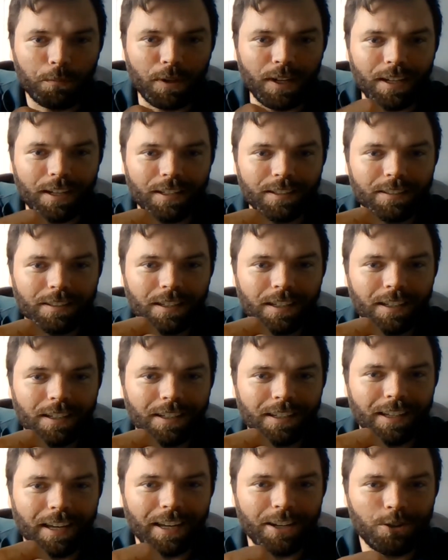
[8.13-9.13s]
B's
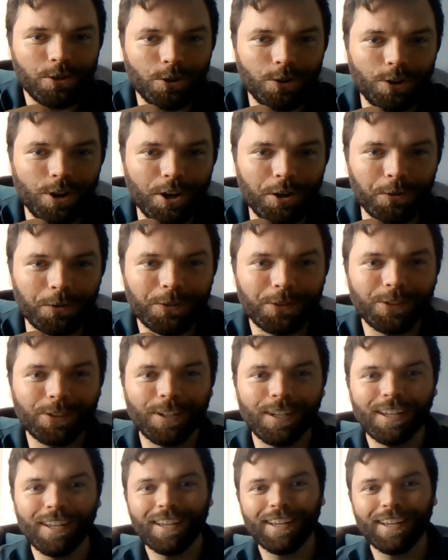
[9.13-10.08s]
Nature Notes.